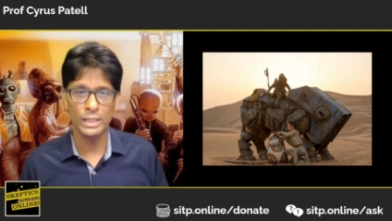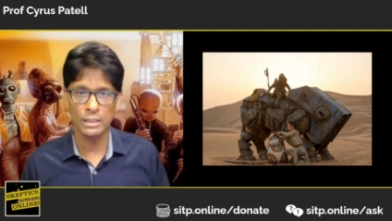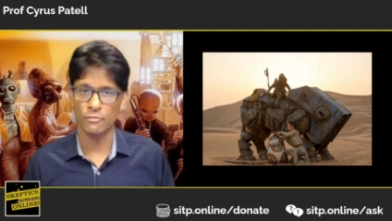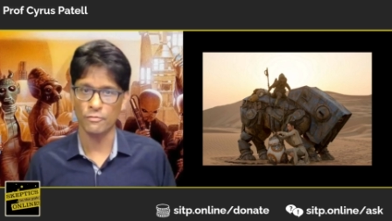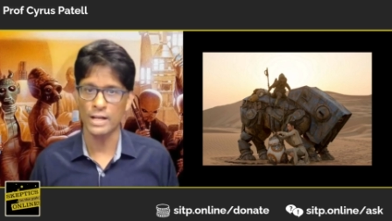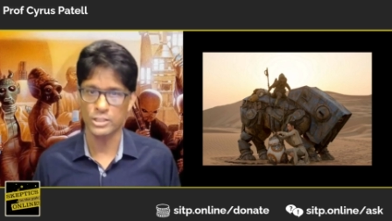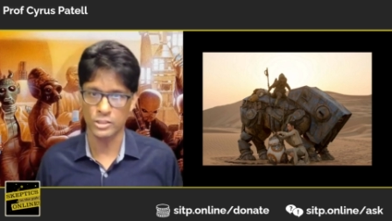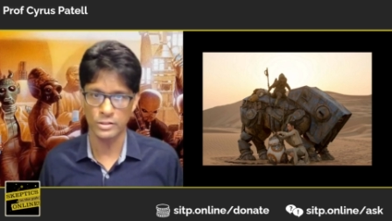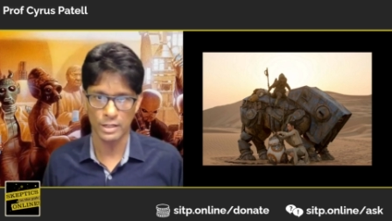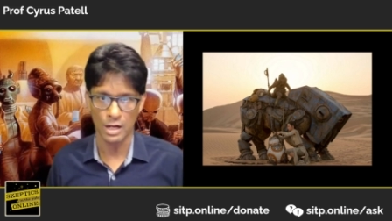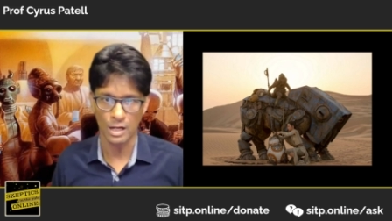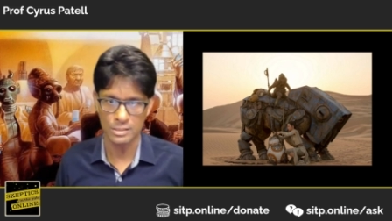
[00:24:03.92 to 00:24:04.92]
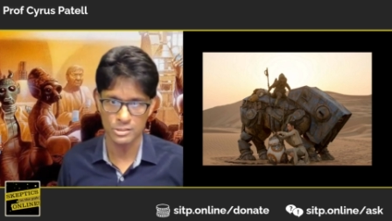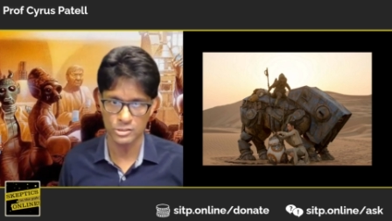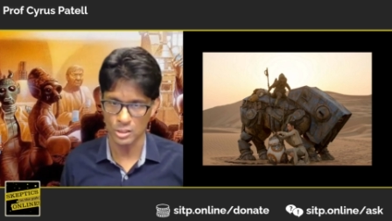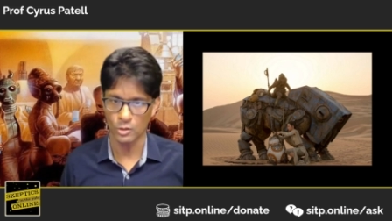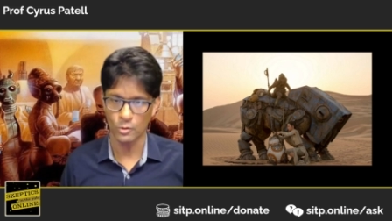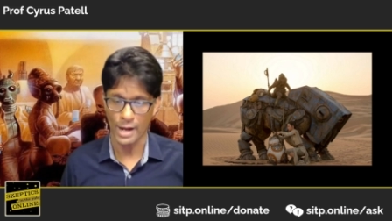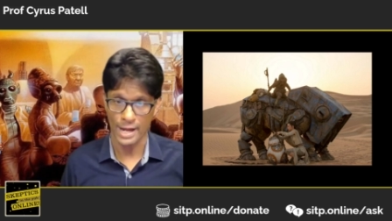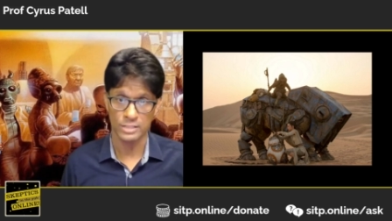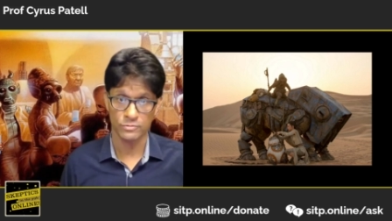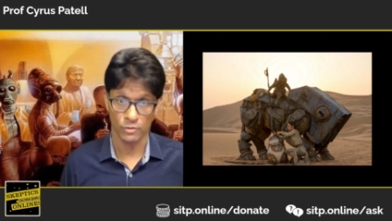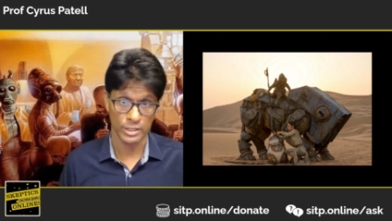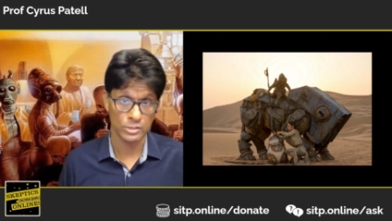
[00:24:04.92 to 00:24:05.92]
affection that Han Solo has
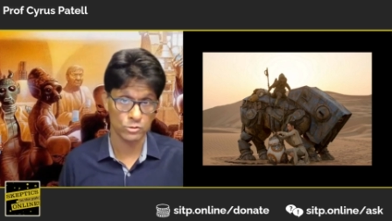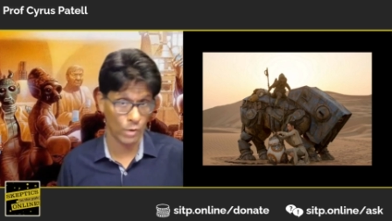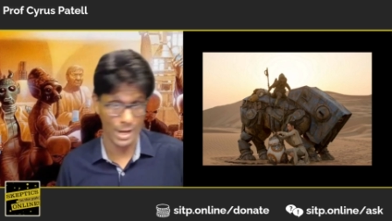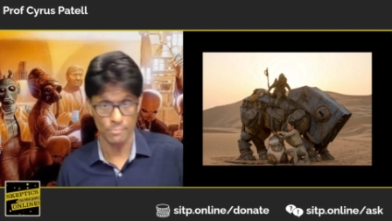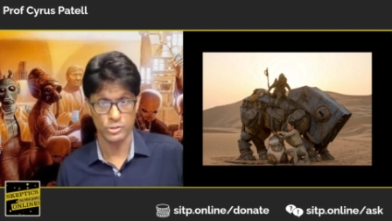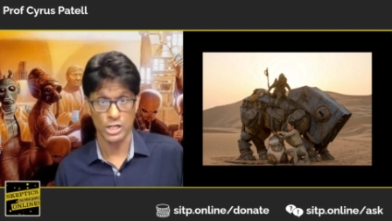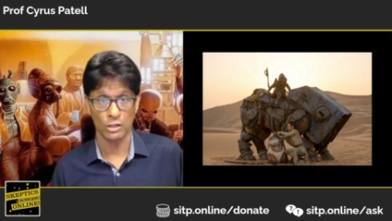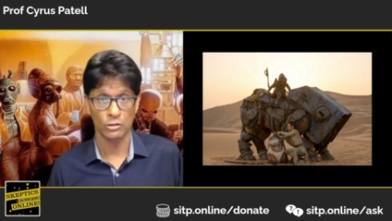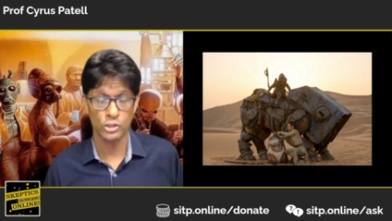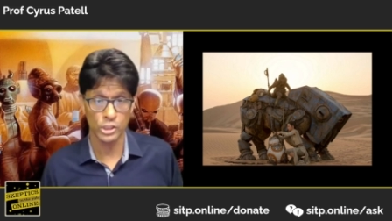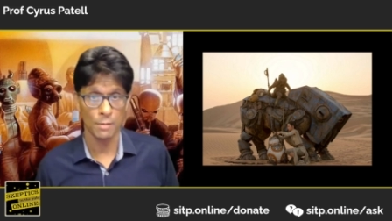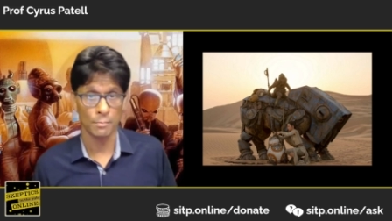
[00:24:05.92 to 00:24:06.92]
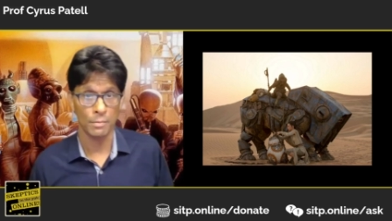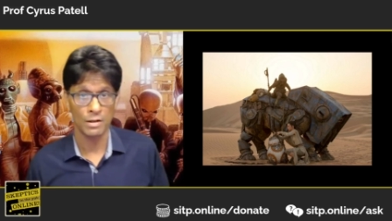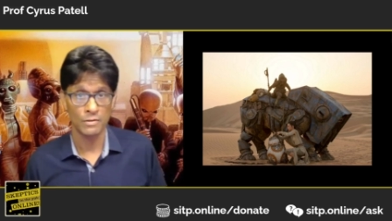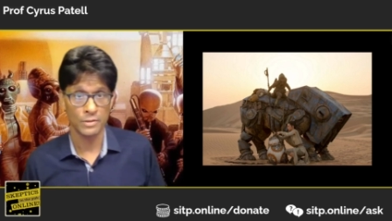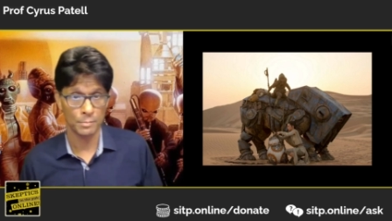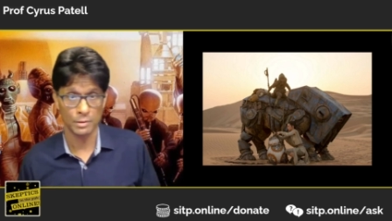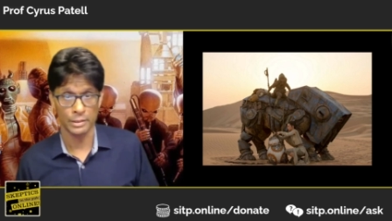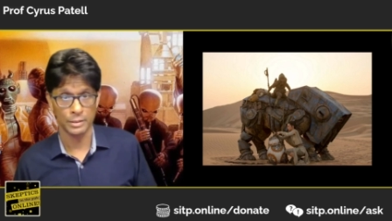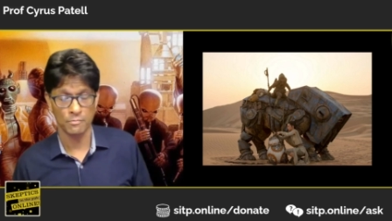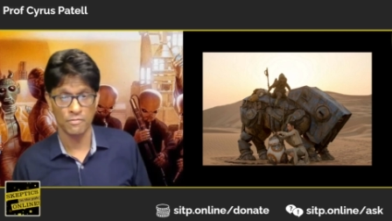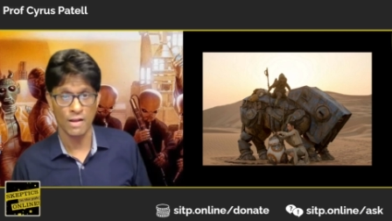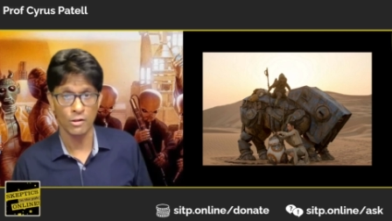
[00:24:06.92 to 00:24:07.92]
for his ramshackle ship, the
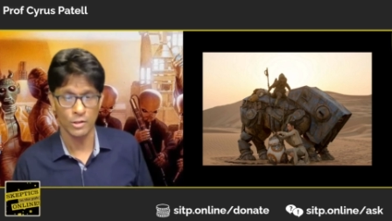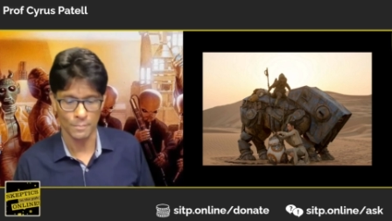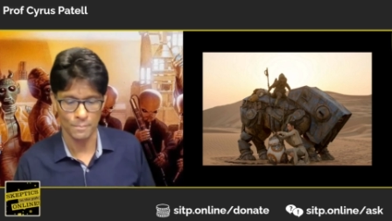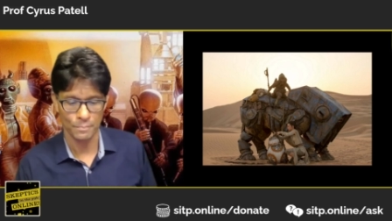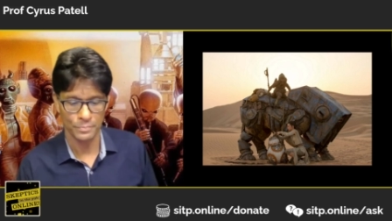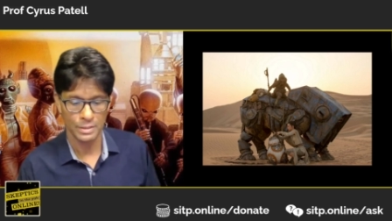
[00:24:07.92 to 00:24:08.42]
Millennium Falcon.